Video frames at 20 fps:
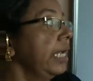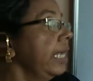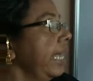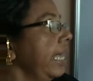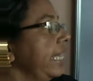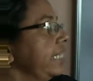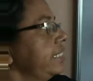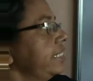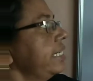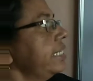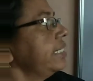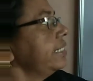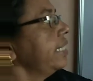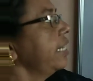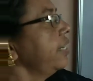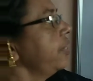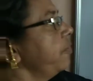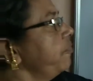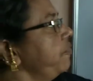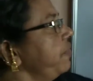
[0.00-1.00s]
As a
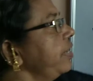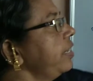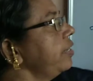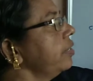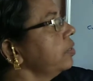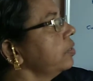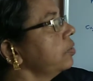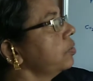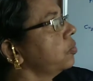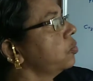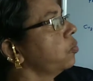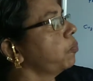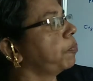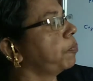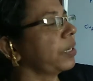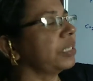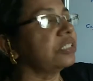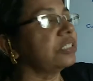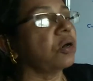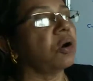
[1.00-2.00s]
result of it,
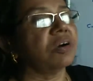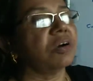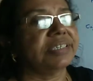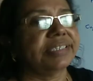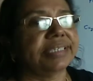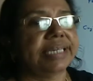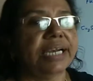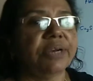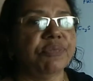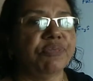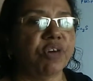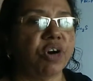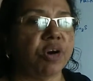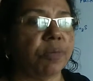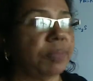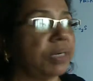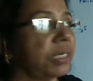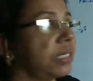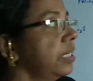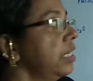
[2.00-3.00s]
cuprous oxide
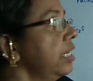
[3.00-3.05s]
formed.